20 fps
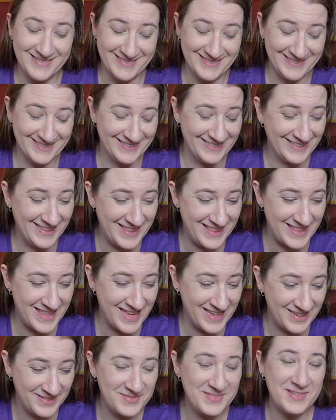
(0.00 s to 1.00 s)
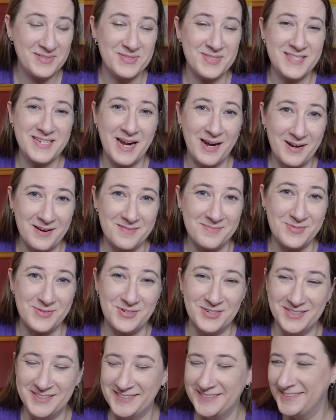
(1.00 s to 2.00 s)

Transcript: That was terrible.